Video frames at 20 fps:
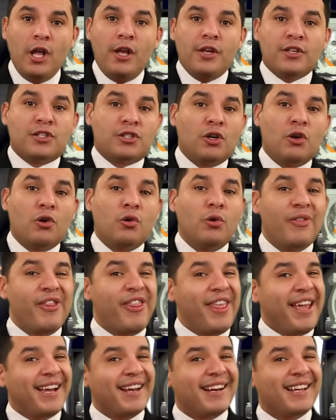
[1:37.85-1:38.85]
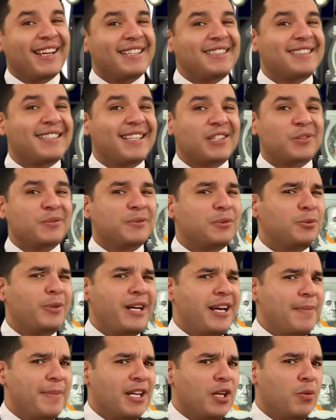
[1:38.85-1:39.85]
So they kind of get skittish. Well,
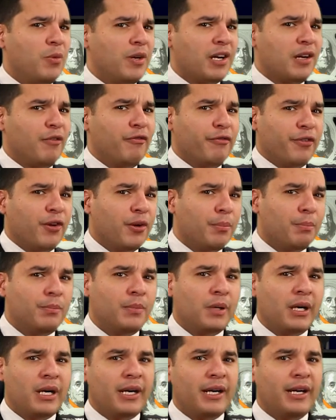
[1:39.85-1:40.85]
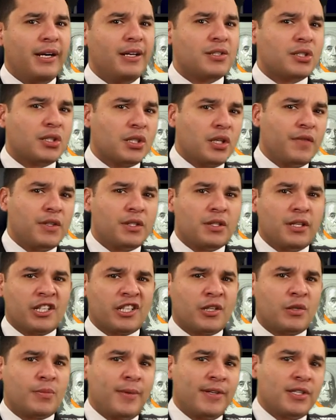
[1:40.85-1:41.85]
wait a minute, you want to convert my service
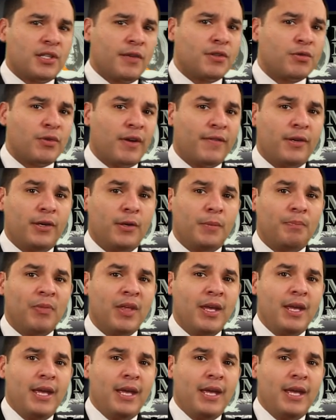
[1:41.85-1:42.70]
customers, my service revenue,